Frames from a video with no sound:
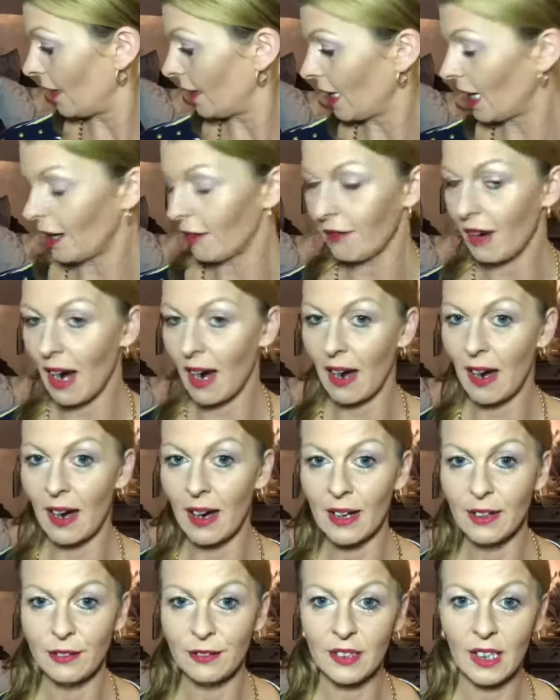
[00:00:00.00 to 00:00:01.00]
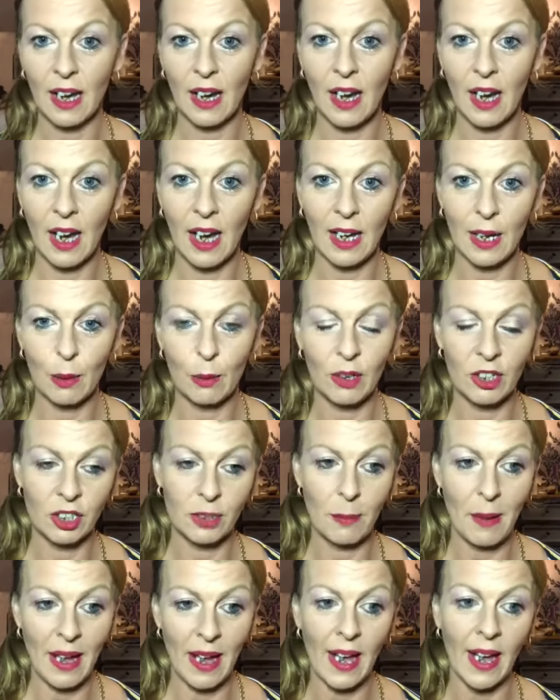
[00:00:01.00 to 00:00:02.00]
and they arrived and I
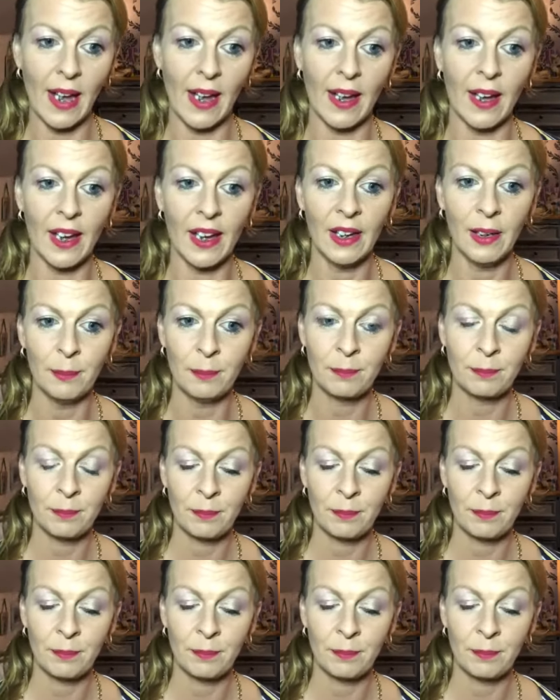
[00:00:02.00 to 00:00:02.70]
washed my hair.